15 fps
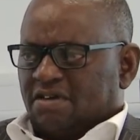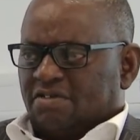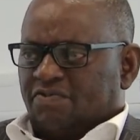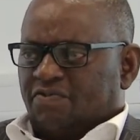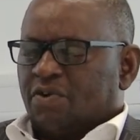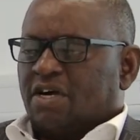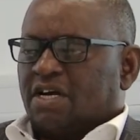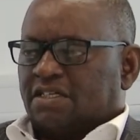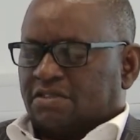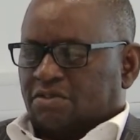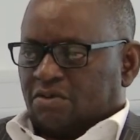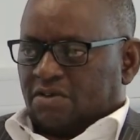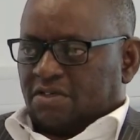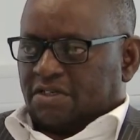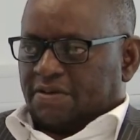focused
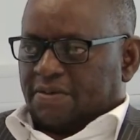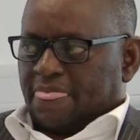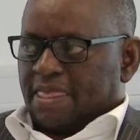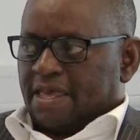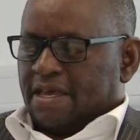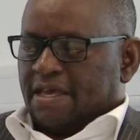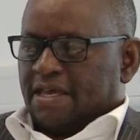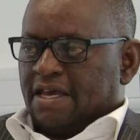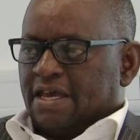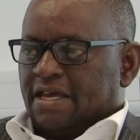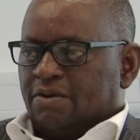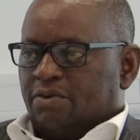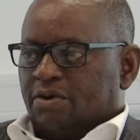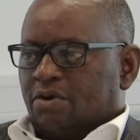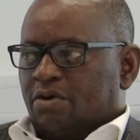on.
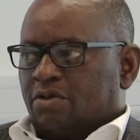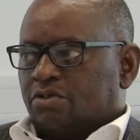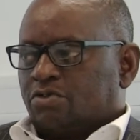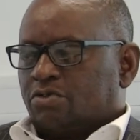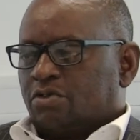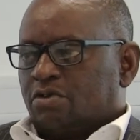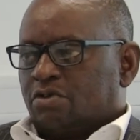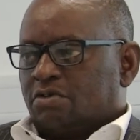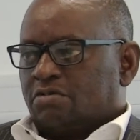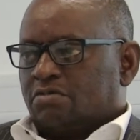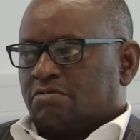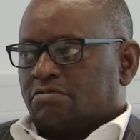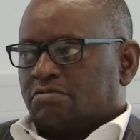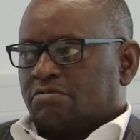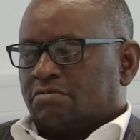And we
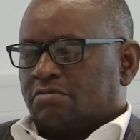also